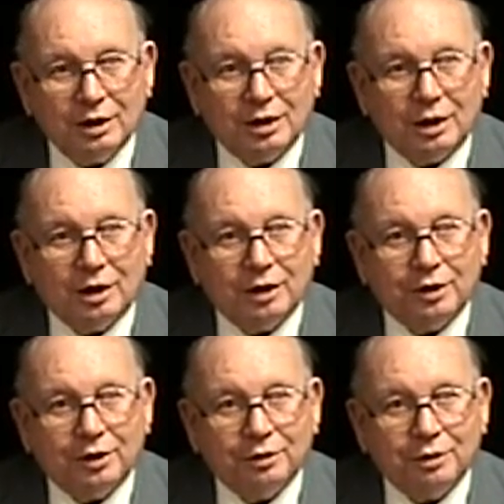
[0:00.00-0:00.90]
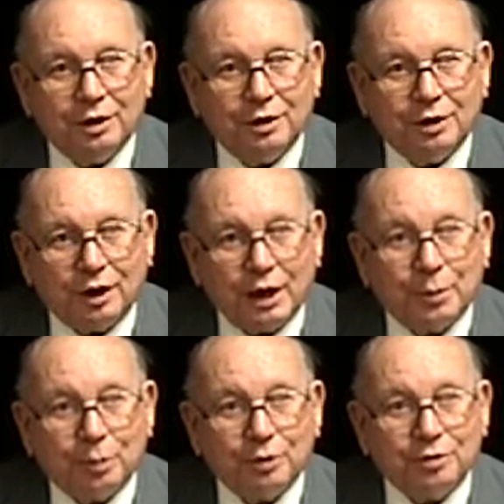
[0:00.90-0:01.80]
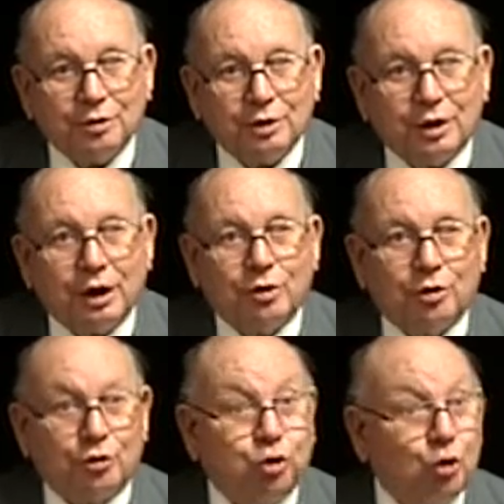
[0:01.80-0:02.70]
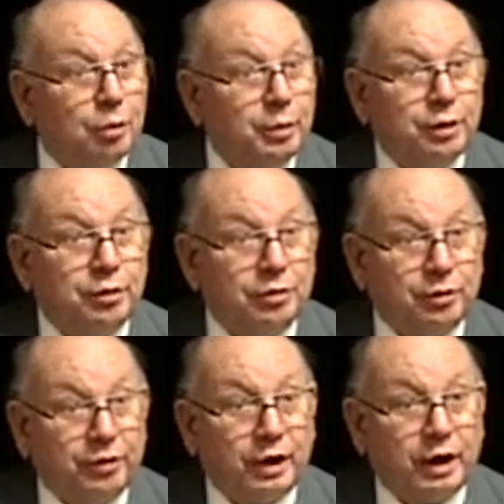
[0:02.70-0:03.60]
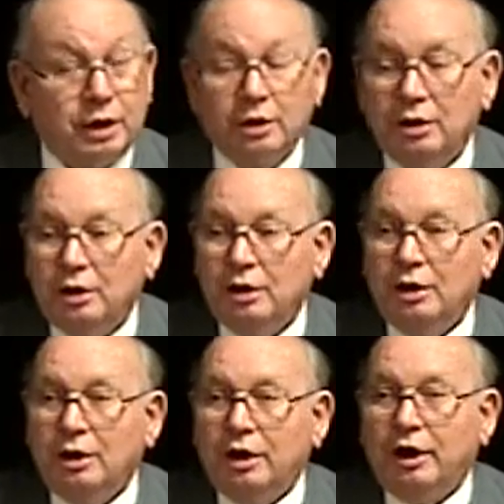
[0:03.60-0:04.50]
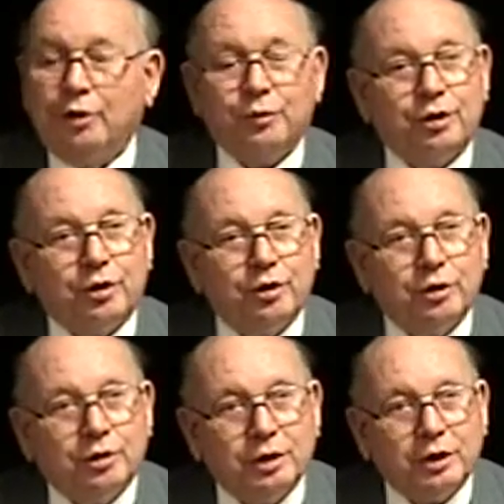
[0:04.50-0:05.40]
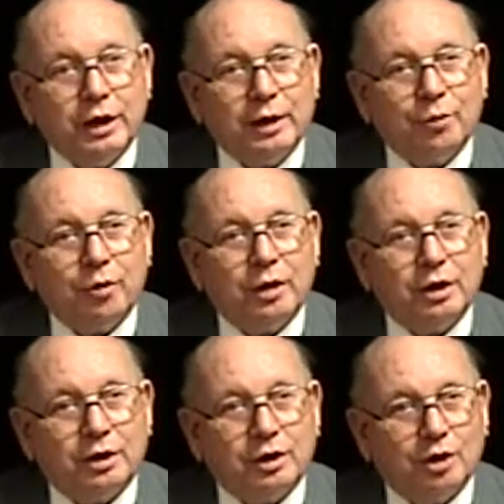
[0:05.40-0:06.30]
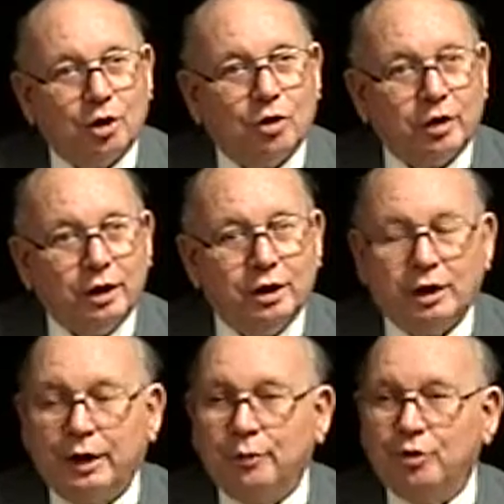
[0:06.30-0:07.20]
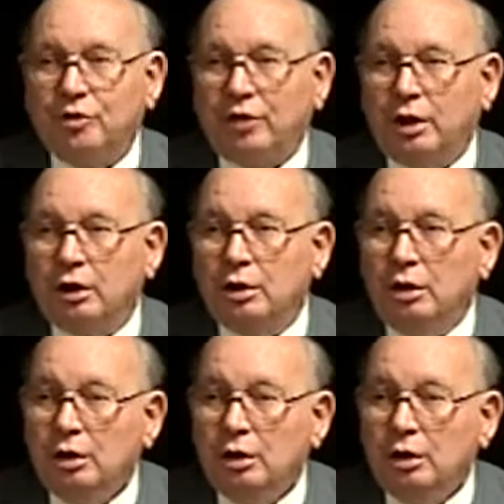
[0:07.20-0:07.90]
in Indianapolis. And I took 4 months of that and returned to Camp Grant, Illinois. And I was there